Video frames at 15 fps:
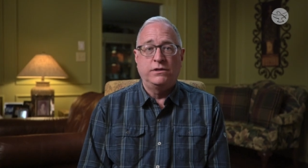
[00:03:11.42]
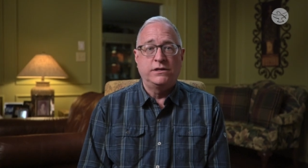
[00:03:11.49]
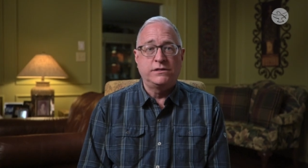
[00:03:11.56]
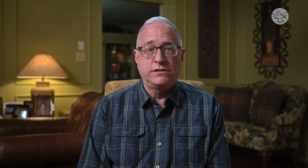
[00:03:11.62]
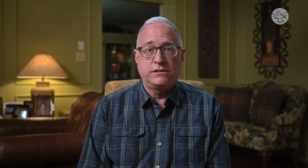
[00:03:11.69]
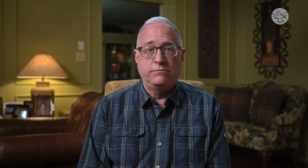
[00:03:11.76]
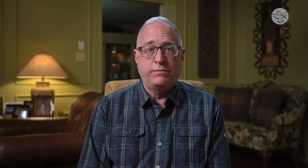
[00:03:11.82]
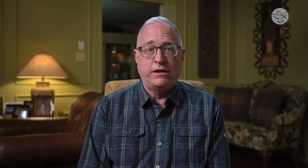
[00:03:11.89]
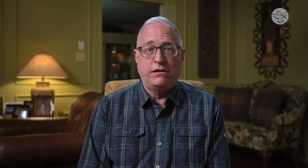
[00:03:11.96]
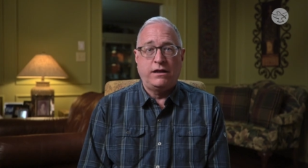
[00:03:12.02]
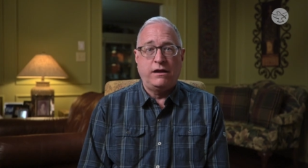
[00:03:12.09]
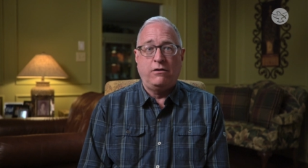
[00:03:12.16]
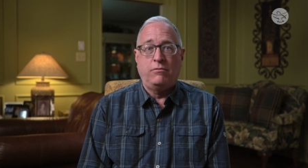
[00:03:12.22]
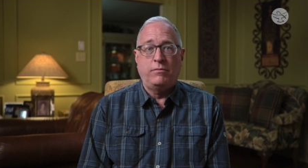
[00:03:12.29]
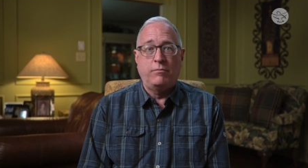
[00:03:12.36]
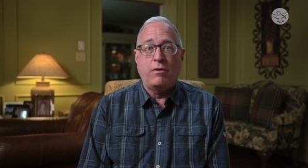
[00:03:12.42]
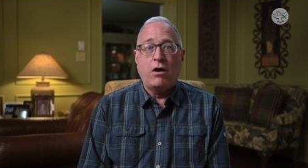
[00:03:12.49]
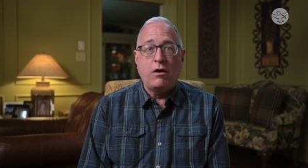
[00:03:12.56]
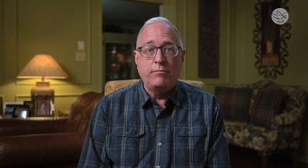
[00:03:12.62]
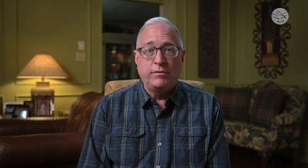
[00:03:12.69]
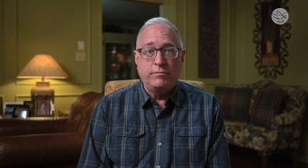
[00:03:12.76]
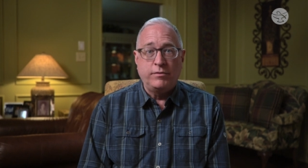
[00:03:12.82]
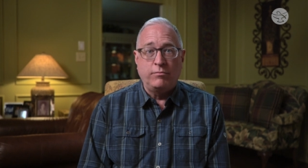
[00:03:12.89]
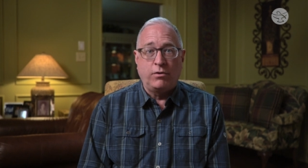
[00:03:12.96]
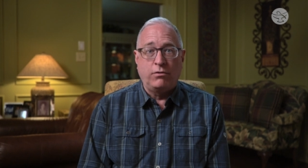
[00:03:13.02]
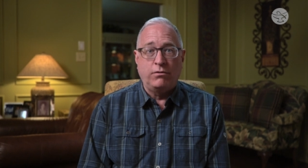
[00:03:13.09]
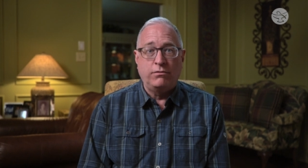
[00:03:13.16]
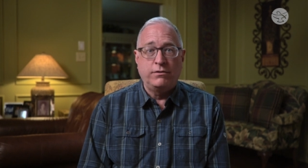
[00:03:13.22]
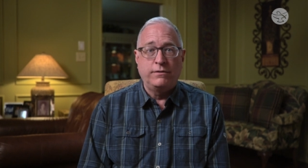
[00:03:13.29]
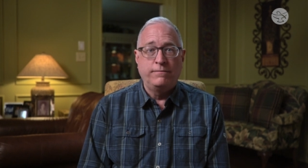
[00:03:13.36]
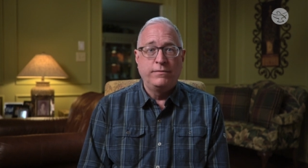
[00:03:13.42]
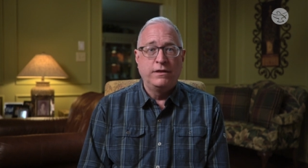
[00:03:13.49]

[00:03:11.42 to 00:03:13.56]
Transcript: with us about how my mom had been murdered.